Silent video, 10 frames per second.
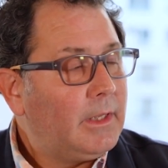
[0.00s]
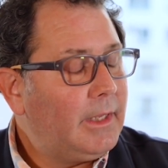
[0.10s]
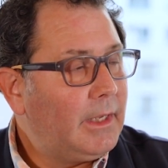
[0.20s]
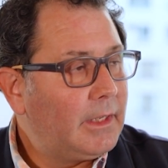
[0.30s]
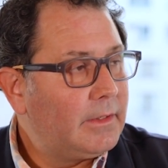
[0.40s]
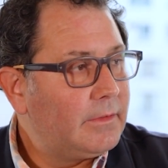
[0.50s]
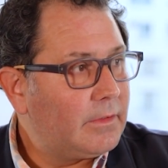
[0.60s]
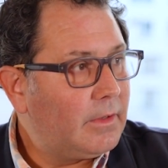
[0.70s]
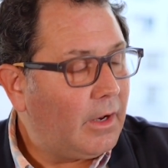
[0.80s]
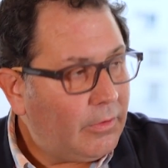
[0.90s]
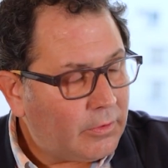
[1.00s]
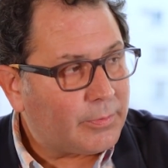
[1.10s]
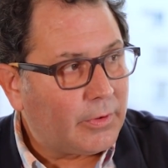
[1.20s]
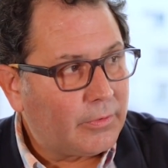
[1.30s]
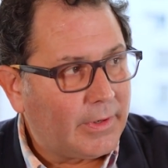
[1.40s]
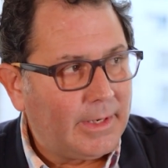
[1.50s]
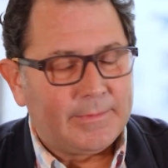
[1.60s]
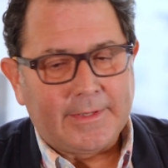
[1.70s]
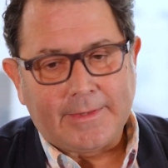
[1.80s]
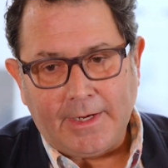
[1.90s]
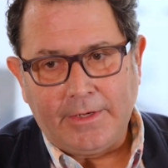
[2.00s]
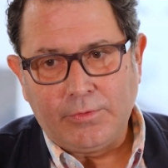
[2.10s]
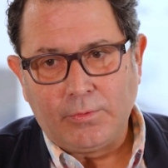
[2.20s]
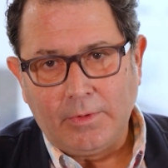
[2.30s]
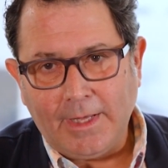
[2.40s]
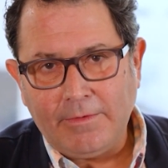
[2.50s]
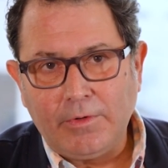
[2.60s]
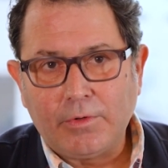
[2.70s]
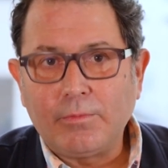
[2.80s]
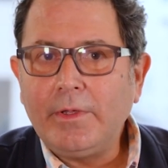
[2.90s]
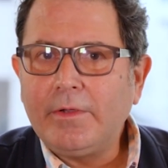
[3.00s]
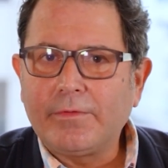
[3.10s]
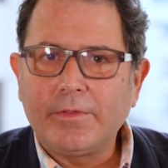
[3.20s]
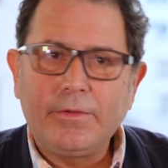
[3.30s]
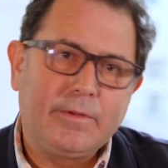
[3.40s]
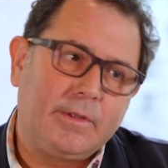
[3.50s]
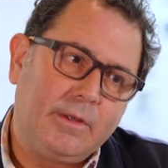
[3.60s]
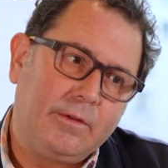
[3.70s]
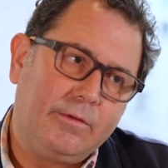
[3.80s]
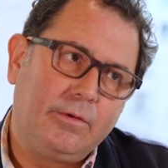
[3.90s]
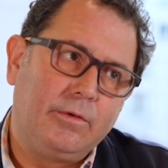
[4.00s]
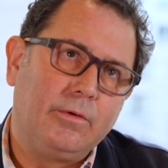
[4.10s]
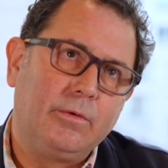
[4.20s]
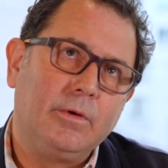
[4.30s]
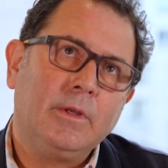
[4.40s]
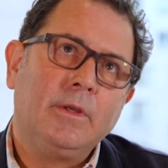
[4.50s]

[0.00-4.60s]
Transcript: And other programs at the high school level are really for those kids who,